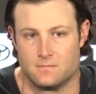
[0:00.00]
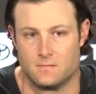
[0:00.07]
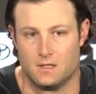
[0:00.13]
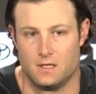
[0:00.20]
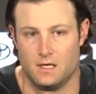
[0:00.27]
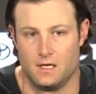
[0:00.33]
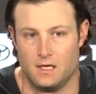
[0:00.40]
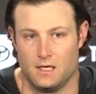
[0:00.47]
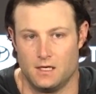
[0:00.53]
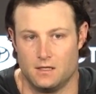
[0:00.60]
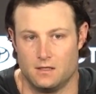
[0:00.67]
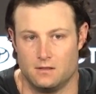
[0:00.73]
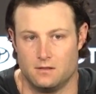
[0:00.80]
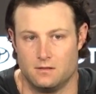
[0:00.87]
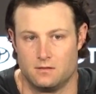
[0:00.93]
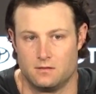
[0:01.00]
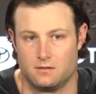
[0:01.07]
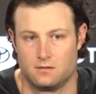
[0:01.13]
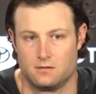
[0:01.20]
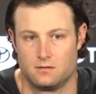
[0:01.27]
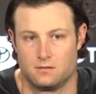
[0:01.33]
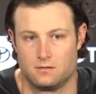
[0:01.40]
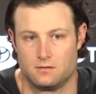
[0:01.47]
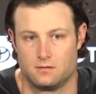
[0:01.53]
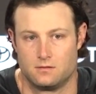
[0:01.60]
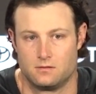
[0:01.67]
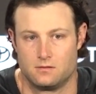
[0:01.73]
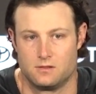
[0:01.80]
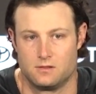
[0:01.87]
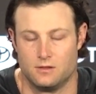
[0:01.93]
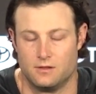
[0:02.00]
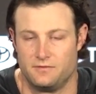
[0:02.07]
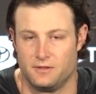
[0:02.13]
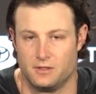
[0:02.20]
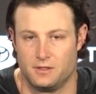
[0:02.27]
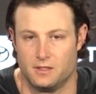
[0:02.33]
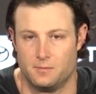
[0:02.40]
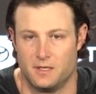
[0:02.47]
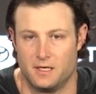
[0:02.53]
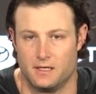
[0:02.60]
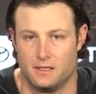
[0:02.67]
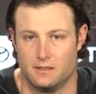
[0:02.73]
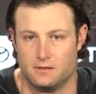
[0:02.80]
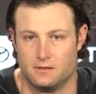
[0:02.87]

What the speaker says: And so I feel good about it.